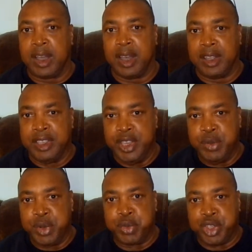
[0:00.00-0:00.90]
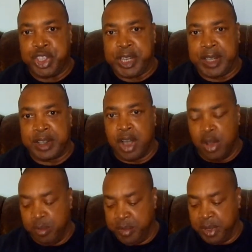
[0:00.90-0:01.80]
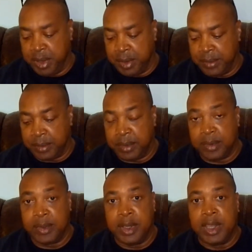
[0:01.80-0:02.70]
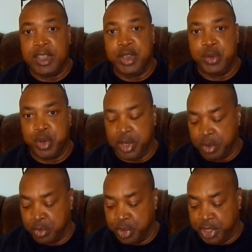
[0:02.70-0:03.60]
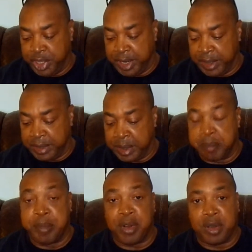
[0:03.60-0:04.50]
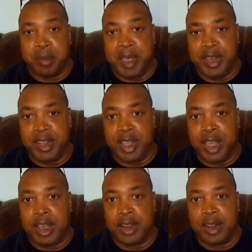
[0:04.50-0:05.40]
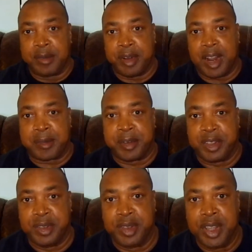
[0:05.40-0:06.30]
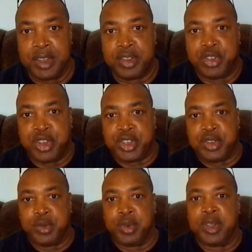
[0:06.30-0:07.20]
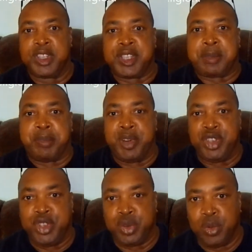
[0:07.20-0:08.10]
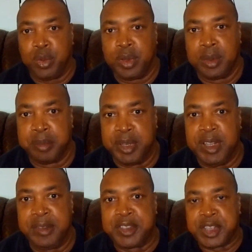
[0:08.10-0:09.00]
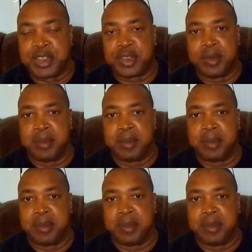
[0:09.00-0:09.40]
You would reject Obia, you would reject Pocomania, and other African traditional spiritual belief system.